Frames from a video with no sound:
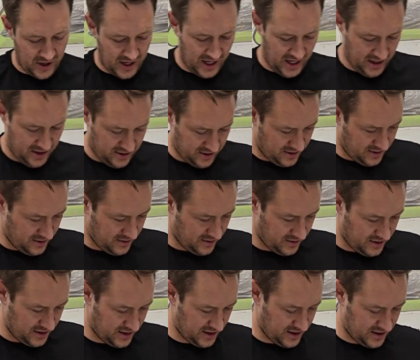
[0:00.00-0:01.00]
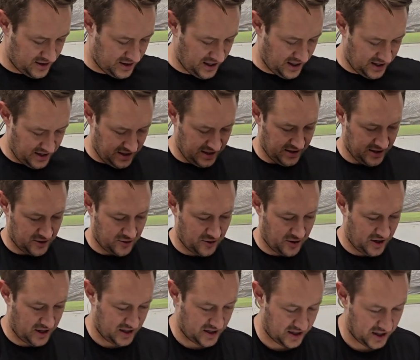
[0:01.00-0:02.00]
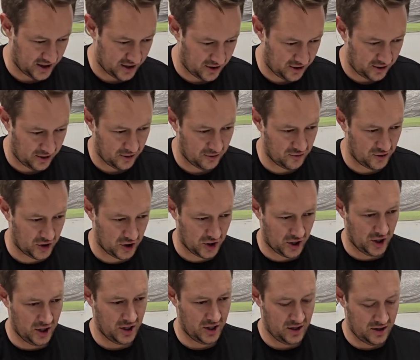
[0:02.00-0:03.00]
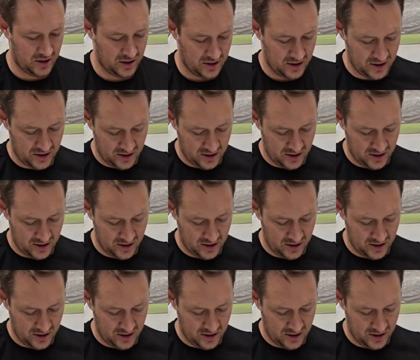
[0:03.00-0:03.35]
Okay, this does say the electronics enclosure.